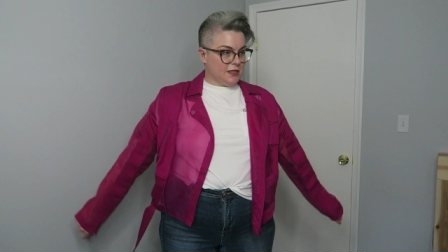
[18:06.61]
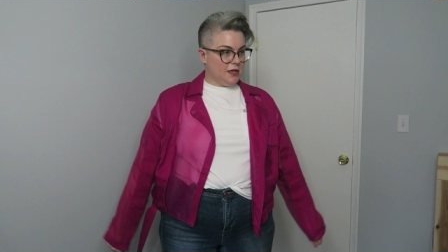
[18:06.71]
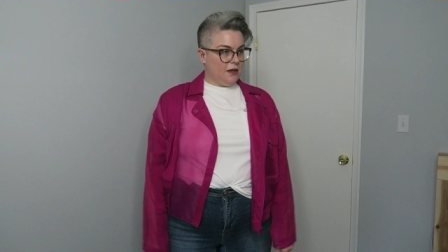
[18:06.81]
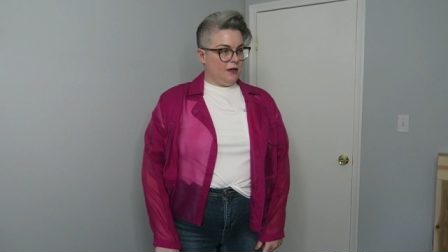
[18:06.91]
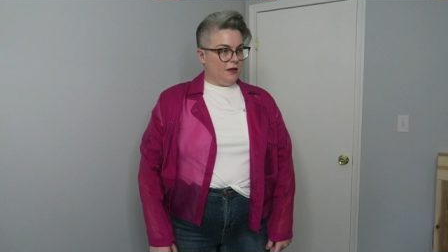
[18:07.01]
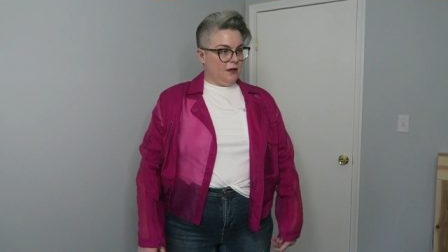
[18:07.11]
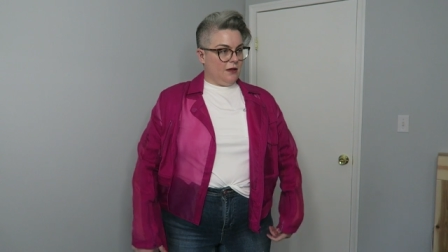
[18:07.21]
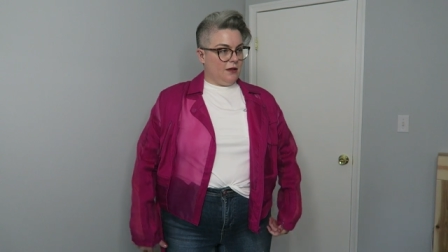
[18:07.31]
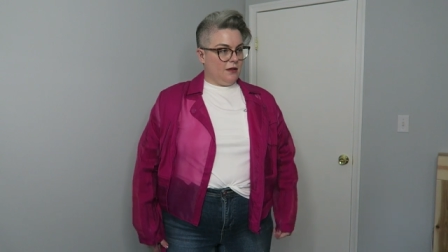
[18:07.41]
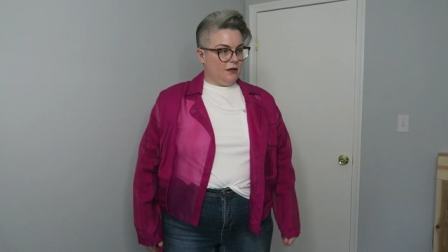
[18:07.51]
That's not something
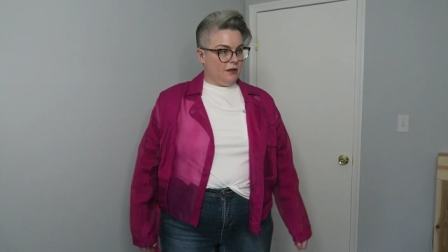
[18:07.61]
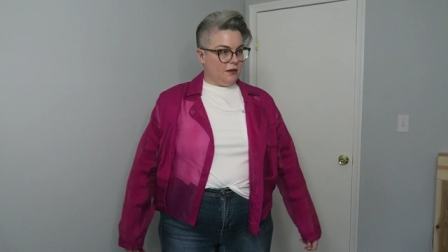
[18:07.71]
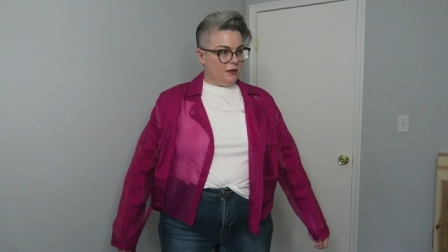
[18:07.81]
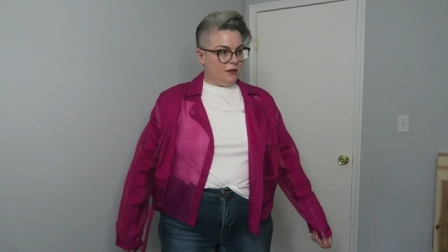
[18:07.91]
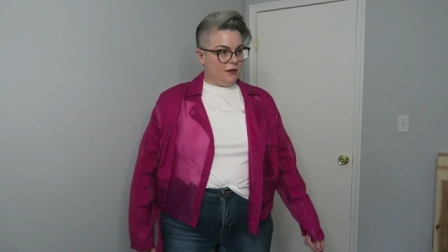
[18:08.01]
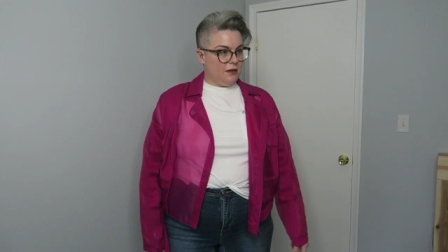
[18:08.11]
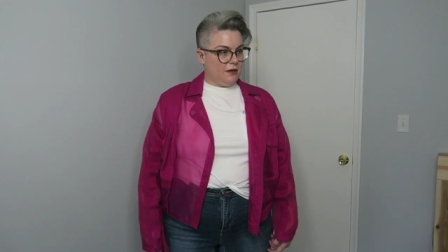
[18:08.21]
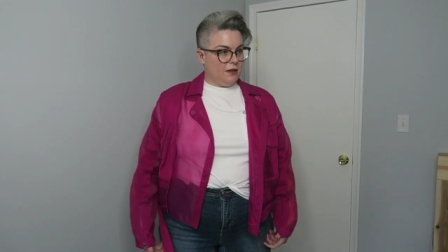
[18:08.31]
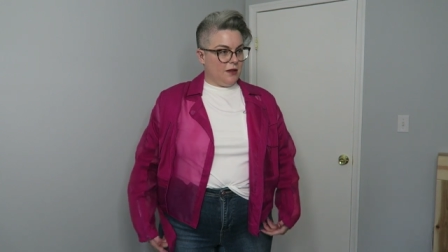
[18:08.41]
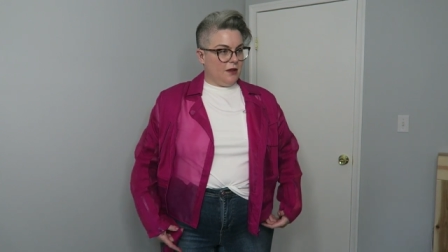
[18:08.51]
anyone has in their
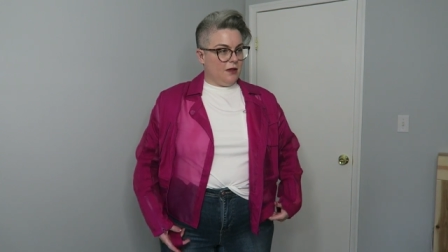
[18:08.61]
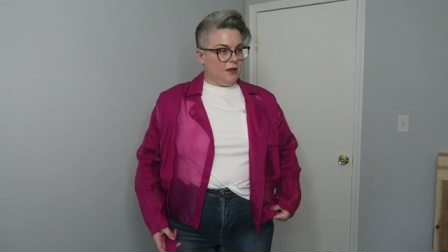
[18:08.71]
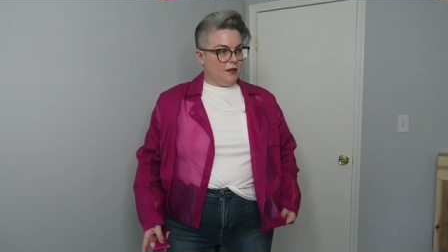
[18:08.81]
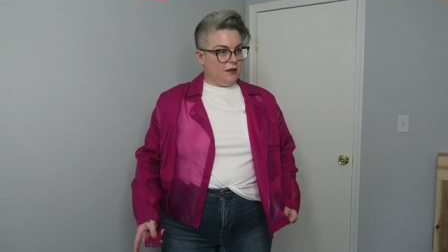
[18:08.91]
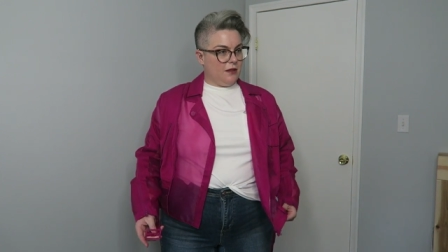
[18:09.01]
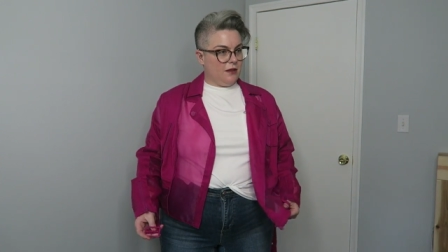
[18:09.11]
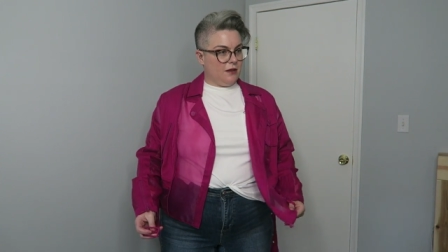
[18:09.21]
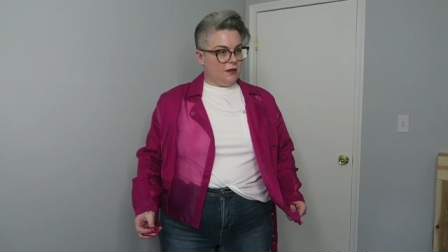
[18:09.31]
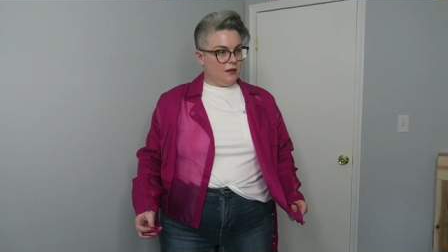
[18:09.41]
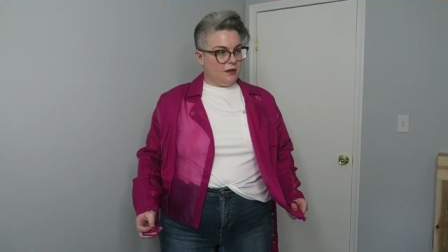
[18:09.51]
collection because this is
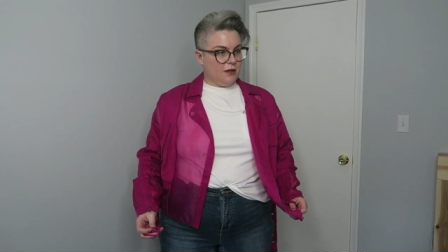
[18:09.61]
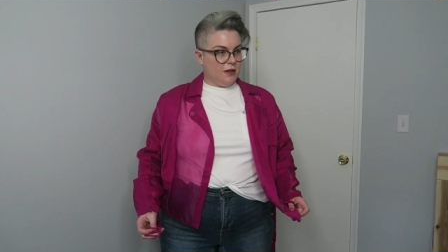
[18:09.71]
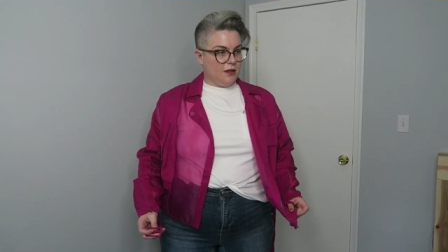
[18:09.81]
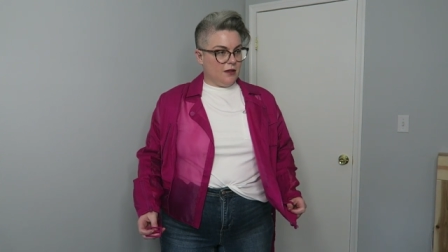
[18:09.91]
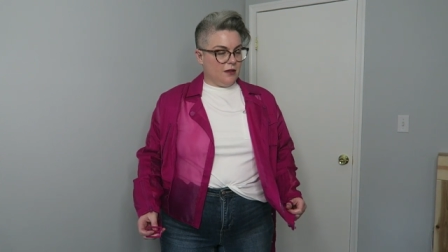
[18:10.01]
like the